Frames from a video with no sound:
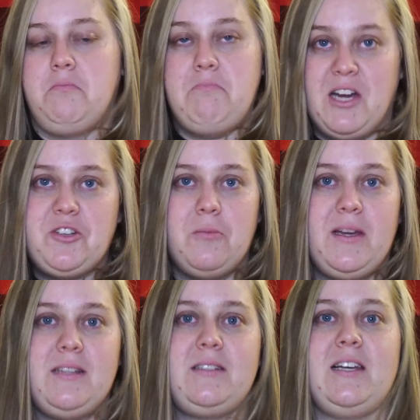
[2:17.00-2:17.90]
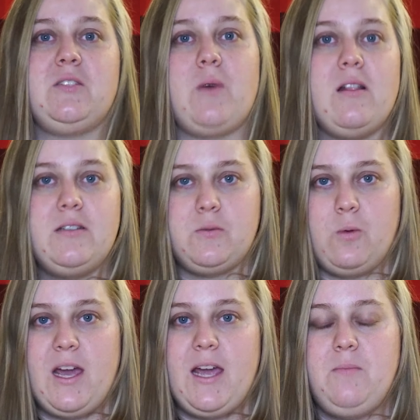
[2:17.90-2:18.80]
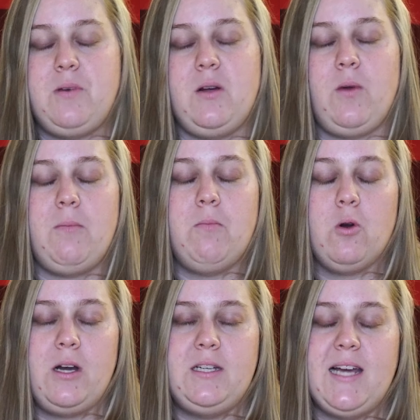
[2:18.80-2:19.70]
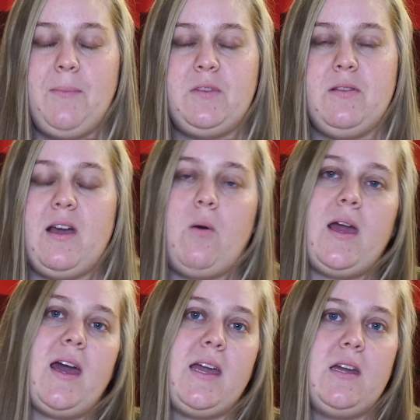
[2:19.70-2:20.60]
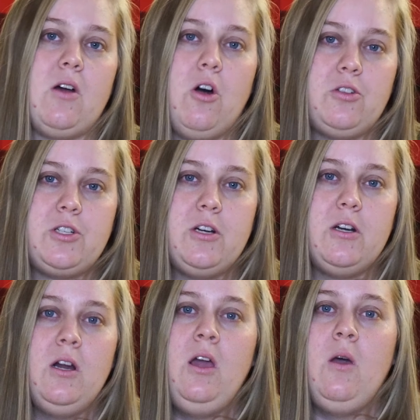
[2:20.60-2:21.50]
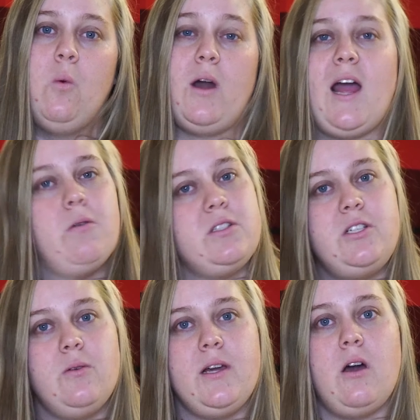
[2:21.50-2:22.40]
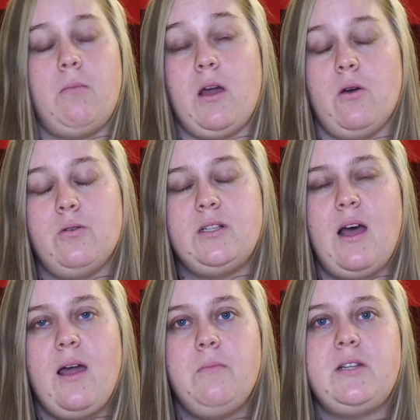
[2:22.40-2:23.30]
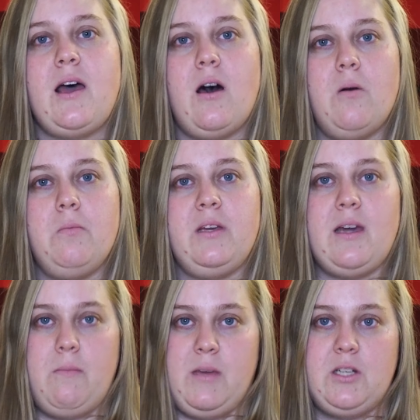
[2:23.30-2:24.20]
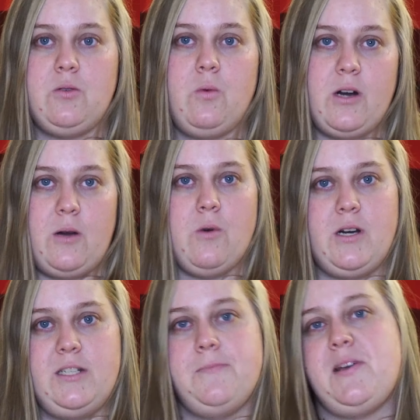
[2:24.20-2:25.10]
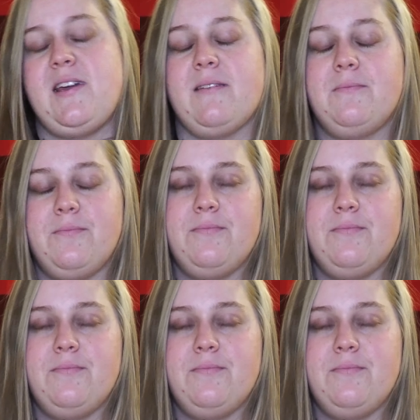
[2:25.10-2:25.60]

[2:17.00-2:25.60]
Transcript: measurements as well as weight, but it went more in depth so that way I could alter what I was doing on my own time to help get me to where I wanted to be.